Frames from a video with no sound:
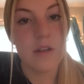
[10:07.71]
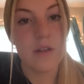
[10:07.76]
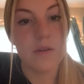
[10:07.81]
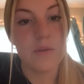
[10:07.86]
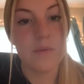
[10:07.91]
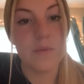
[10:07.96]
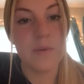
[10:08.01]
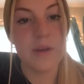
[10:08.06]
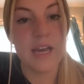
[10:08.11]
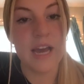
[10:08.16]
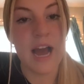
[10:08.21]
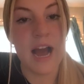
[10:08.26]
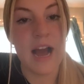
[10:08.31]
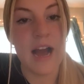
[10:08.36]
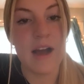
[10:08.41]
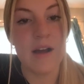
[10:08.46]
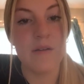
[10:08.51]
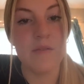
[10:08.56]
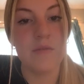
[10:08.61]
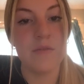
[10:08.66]
we
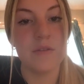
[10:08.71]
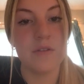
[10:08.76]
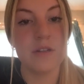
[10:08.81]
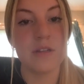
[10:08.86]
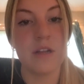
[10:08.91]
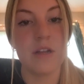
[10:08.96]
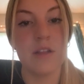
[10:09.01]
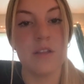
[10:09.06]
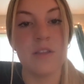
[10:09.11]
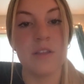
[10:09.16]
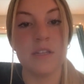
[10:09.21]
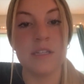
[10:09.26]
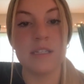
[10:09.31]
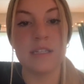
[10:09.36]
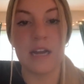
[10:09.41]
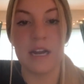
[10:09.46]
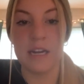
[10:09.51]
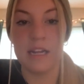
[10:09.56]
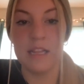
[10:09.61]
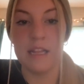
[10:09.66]
have the
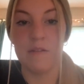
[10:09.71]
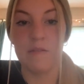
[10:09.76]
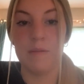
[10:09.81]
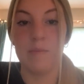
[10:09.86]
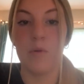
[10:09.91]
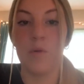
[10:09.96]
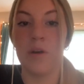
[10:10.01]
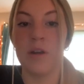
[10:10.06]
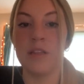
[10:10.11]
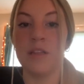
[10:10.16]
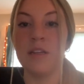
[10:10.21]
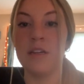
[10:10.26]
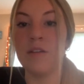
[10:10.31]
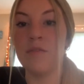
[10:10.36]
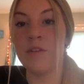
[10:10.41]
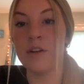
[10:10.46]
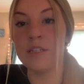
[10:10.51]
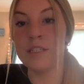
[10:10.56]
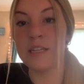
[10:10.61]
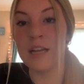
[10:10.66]
study that reported the
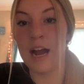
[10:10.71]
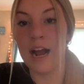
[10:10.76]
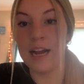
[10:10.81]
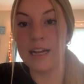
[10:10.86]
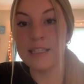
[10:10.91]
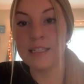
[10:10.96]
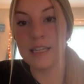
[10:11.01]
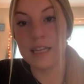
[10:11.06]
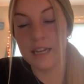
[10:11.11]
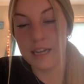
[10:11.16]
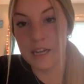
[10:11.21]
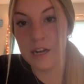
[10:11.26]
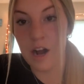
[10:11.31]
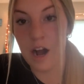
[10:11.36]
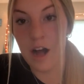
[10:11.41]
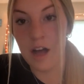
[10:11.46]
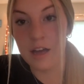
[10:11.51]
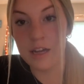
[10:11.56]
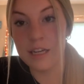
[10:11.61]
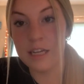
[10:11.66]
difference in isolated
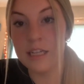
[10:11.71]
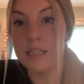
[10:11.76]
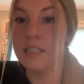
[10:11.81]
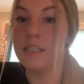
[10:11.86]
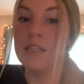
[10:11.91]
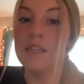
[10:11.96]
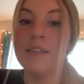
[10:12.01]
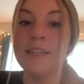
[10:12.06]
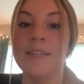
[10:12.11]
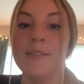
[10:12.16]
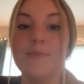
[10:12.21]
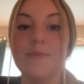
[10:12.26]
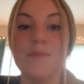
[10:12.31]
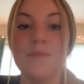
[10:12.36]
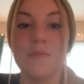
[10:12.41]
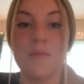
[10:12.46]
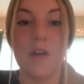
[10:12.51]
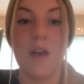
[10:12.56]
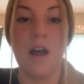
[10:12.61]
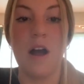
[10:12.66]
colonies,
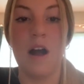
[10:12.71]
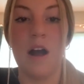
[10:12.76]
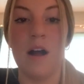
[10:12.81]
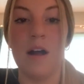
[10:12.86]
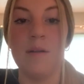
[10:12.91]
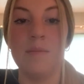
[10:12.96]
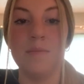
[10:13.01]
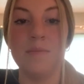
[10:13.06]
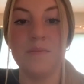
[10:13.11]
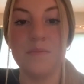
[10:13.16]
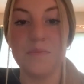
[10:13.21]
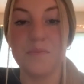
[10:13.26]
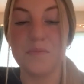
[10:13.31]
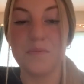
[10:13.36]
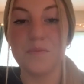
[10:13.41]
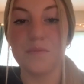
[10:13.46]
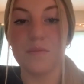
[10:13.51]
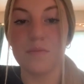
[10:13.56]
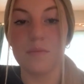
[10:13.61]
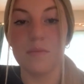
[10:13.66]

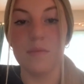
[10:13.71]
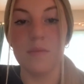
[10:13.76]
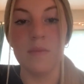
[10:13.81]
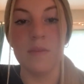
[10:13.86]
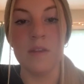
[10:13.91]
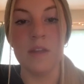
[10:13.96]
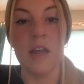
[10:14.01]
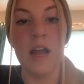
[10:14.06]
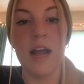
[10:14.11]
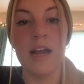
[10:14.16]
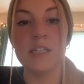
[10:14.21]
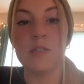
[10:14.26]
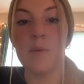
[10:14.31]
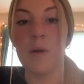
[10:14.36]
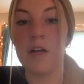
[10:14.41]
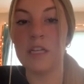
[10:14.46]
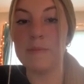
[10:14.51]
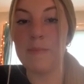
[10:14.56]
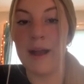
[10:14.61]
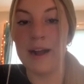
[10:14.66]
as
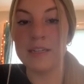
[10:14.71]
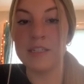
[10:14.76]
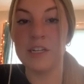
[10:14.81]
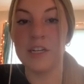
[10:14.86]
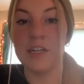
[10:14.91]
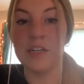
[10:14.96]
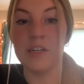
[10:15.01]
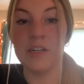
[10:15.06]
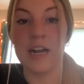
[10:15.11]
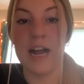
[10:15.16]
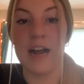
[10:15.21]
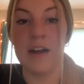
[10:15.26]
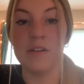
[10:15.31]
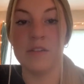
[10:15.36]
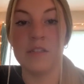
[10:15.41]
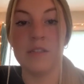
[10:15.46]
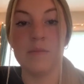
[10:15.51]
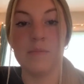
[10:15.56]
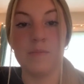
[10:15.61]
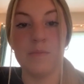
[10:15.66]
well as bacterial
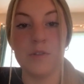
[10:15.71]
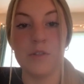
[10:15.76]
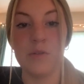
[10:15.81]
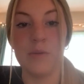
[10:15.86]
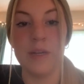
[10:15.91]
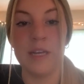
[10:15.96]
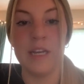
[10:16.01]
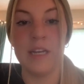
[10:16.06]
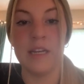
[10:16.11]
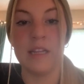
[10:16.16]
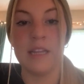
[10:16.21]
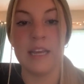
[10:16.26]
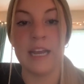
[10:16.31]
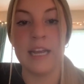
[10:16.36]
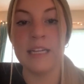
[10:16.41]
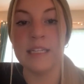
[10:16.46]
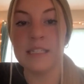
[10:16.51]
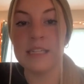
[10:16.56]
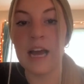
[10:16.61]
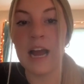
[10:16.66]
counts between the
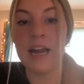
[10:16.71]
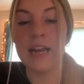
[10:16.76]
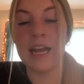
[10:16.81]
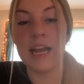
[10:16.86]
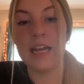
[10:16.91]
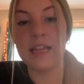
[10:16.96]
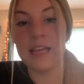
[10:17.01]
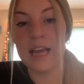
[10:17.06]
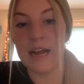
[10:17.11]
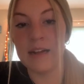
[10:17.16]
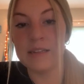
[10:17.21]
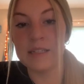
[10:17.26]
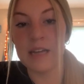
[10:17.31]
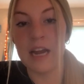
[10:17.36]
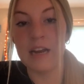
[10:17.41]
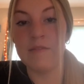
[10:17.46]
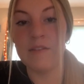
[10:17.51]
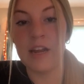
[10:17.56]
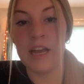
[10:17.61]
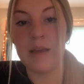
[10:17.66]
inside and the
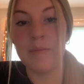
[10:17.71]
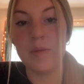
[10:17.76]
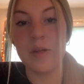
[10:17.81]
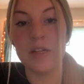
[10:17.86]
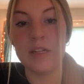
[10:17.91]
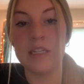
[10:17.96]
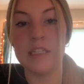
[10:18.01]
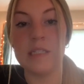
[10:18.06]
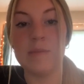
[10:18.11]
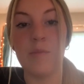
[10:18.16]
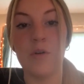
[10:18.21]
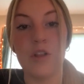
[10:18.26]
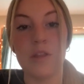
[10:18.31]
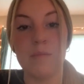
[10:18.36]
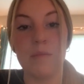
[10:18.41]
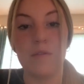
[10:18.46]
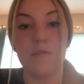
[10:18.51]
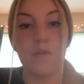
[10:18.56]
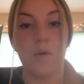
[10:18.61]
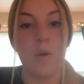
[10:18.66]
outside of an ambulance, both
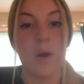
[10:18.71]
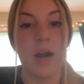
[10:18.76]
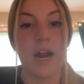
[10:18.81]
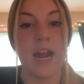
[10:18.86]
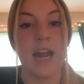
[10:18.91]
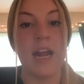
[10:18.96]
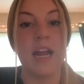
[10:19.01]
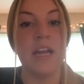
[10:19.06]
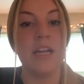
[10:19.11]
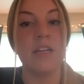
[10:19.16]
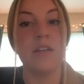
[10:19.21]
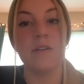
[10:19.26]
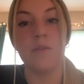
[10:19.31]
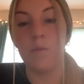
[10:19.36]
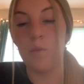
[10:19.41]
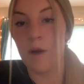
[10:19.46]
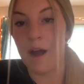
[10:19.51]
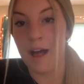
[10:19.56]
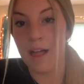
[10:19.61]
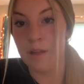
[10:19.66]
before and
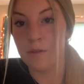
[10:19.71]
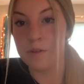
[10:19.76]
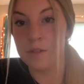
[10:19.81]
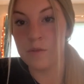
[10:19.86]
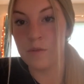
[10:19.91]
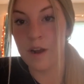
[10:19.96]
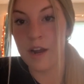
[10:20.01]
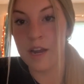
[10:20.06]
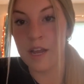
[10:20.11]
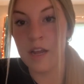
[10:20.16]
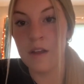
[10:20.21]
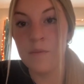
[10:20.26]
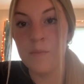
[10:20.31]
while it was running.